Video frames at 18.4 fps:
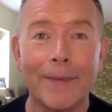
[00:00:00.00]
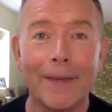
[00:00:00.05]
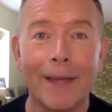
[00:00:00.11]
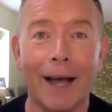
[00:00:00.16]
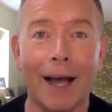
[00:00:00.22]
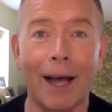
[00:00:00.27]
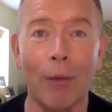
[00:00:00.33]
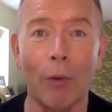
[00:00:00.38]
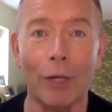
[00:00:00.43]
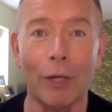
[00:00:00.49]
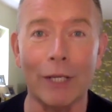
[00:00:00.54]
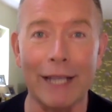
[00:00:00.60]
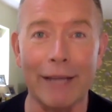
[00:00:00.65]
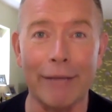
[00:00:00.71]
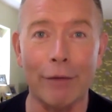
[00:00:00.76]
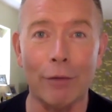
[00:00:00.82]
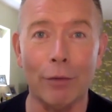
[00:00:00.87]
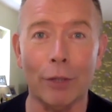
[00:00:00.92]
I want
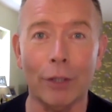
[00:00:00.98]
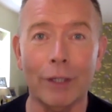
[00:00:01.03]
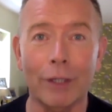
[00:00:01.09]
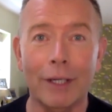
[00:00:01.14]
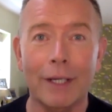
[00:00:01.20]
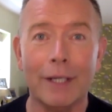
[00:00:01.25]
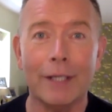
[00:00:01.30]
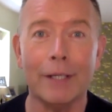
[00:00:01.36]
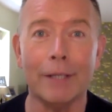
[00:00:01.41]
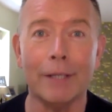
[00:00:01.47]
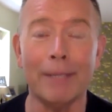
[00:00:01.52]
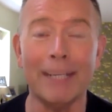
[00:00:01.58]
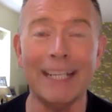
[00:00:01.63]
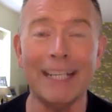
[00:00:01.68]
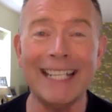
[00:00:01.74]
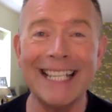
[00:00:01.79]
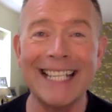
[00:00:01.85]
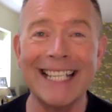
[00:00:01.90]
everyone to be
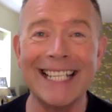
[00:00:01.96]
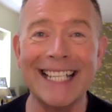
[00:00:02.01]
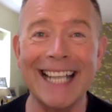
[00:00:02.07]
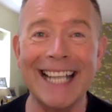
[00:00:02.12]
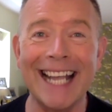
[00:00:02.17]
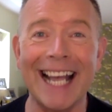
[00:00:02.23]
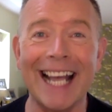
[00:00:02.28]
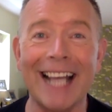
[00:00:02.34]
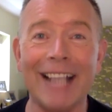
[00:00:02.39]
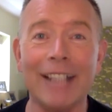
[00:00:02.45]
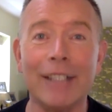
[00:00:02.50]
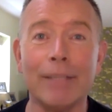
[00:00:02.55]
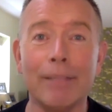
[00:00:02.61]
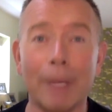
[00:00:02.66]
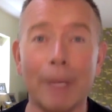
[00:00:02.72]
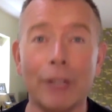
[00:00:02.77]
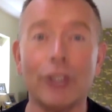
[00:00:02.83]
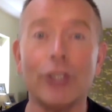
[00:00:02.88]
listening as
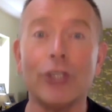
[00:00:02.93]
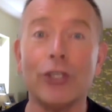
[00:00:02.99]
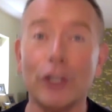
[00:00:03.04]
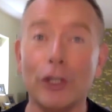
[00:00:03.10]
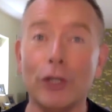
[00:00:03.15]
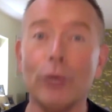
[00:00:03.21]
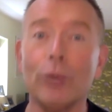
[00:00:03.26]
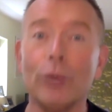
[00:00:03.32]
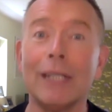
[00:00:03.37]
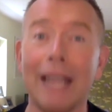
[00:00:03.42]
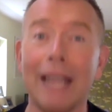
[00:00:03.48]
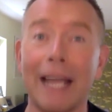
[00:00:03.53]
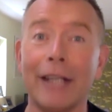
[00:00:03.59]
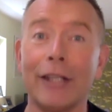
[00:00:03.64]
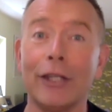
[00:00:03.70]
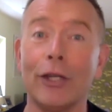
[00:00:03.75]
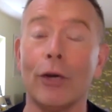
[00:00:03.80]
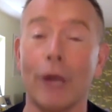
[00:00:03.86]
much as you'd like
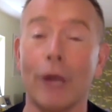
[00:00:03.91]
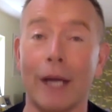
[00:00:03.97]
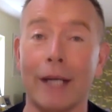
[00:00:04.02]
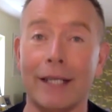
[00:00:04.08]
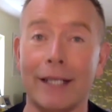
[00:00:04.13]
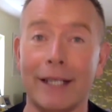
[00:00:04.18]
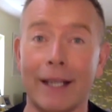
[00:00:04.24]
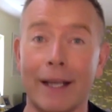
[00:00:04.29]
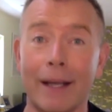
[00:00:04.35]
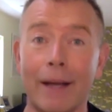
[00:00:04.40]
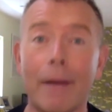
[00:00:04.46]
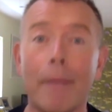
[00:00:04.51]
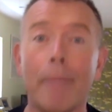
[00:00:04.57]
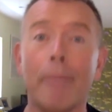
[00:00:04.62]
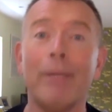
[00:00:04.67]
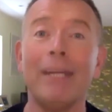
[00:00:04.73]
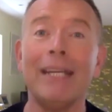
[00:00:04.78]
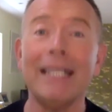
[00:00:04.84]
your idea
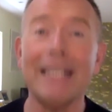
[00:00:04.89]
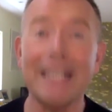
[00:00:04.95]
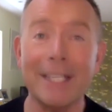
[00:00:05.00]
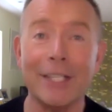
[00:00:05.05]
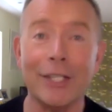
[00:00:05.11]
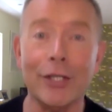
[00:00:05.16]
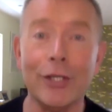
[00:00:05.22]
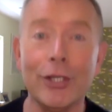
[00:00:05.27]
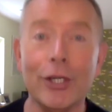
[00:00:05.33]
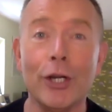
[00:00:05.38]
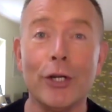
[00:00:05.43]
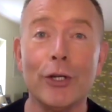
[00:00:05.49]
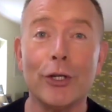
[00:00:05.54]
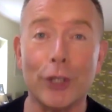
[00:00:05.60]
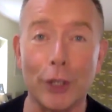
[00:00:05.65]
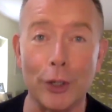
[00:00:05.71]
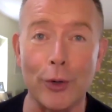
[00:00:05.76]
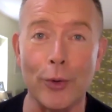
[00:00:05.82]
be listened
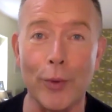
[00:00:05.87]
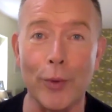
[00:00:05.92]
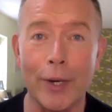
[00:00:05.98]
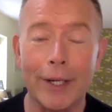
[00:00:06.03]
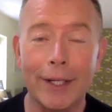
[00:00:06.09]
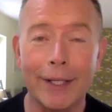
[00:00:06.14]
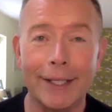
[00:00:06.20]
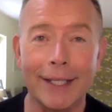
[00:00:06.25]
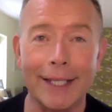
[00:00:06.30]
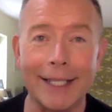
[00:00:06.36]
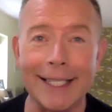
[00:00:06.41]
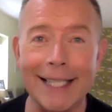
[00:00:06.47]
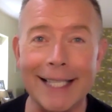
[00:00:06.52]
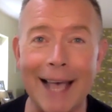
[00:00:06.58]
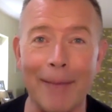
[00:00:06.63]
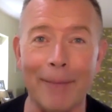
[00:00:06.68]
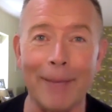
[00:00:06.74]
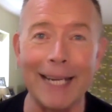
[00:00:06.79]
to. Does
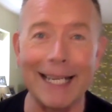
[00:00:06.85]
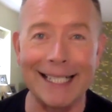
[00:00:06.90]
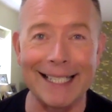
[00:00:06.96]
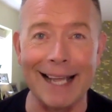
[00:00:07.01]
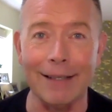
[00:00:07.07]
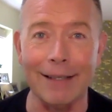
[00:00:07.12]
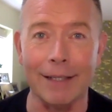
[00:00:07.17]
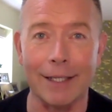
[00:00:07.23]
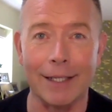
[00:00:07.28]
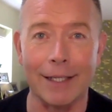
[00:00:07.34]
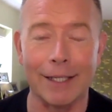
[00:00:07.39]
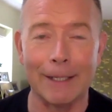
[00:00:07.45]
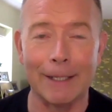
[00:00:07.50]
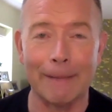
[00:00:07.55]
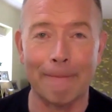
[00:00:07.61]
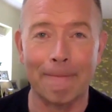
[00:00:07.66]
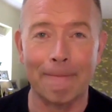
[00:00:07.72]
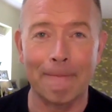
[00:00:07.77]
that make sense?
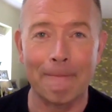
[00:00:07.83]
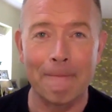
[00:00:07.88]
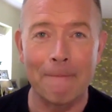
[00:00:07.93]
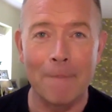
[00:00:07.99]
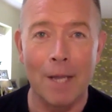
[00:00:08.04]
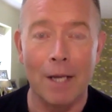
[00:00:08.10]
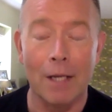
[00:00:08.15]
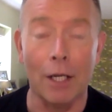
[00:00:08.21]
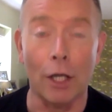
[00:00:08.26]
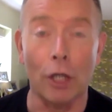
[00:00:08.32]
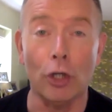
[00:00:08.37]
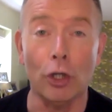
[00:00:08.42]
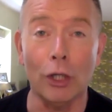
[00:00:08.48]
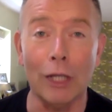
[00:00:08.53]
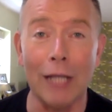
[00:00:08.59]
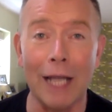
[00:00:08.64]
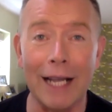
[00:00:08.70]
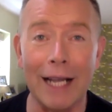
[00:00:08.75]
Now,
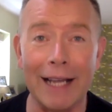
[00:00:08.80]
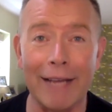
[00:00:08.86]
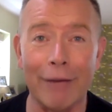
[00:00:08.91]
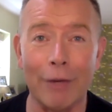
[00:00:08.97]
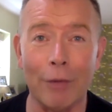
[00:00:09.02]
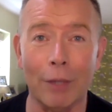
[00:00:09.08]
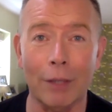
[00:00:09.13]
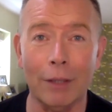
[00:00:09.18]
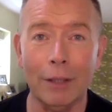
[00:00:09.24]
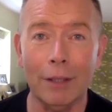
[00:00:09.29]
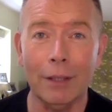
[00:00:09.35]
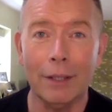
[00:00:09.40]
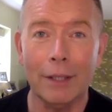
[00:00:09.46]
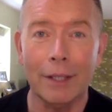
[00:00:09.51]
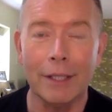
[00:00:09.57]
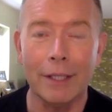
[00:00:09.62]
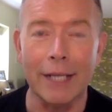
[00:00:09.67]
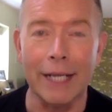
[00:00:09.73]
good luck, everyone.
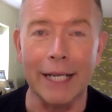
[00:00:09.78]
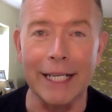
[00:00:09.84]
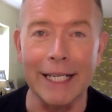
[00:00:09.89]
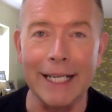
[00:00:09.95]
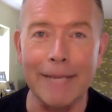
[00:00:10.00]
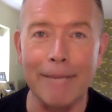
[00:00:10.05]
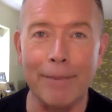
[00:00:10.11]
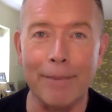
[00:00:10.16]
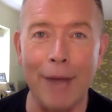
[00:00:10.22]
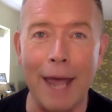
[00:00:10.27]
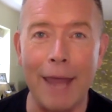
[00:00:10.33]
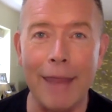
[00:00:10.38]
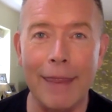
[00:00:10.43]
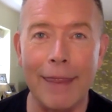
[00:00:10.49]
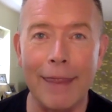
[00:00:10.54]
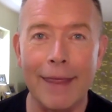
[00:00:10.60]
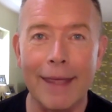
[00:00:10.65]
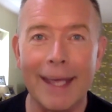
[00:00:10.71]
Take a deep
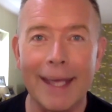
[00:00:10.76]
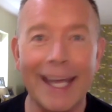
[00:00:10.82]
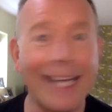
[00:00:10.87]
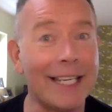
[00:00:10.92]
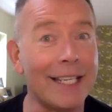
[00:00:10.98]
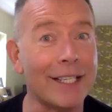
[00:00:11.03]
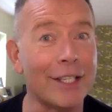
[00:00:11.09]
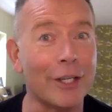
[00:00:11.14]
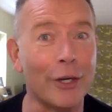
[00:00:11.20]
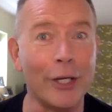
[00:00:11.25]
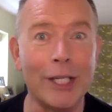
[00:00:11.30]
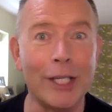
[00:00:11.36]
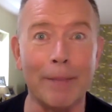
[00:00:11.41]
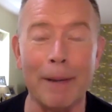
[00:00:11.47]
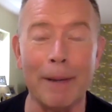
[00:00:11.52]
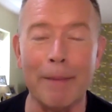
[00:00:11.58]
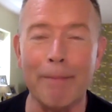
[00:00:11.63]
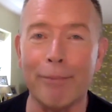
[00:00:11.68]
breath. It is going to
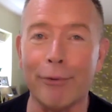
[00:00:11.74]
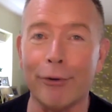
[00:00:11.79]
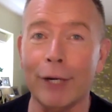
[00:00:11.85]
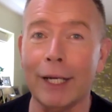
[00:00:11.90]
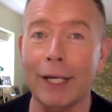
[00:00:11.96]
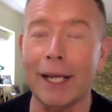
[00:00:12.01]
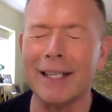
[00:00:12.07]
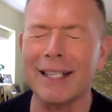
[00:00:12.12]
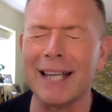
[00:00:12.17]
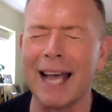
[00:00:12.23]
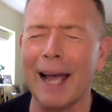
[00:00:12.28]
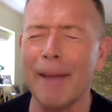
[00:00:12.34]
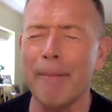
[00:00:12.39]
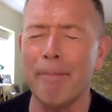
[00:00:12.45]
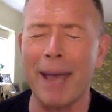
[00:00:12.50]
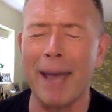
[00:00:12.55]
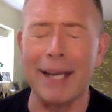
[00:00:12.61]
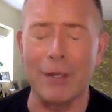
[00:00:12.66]
be brilliant. I
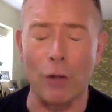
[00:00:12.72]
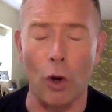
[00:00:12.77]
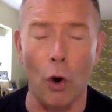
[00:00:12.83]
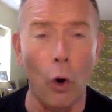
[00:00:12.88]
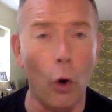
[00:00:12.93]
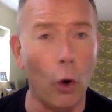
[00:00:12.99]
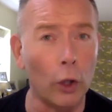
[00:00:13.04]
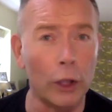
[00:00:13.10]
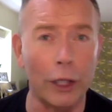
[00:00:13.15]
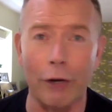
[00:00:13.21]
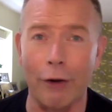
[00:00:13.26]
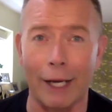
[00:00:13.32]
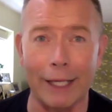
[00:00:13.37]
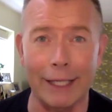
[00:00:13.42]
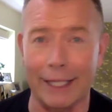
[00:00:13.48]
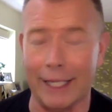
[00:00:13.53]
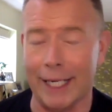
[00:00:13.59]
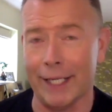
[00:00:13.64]
bet all your
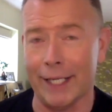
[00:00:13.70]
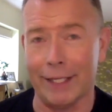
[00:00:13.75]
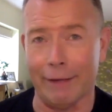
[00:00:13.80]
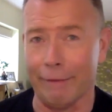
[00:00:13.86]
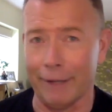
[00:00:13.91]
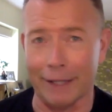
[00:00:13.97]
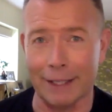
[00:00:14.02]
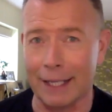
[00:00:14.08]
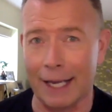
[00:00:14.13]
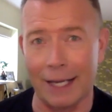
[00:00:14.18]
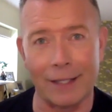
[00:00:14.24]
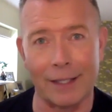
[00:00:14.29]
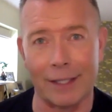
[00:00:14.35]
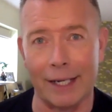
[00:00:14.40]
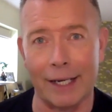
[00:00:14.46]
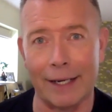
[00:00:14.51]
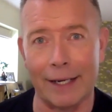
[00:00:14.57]
ideas are fantastic.